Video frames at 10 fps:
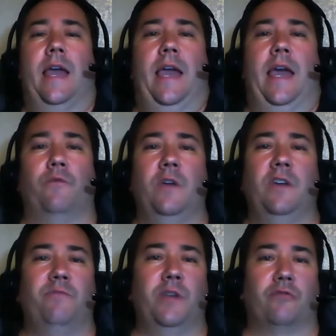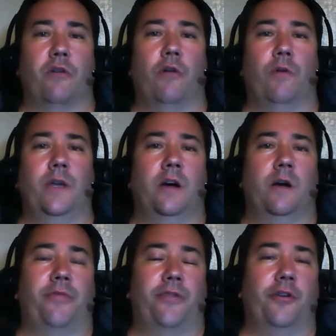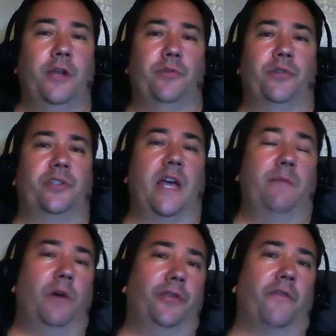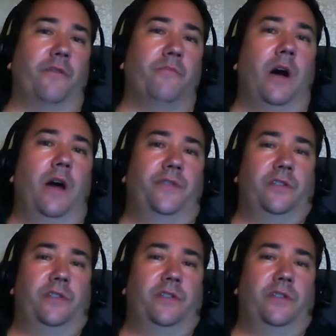And we've been growing 30% month over month.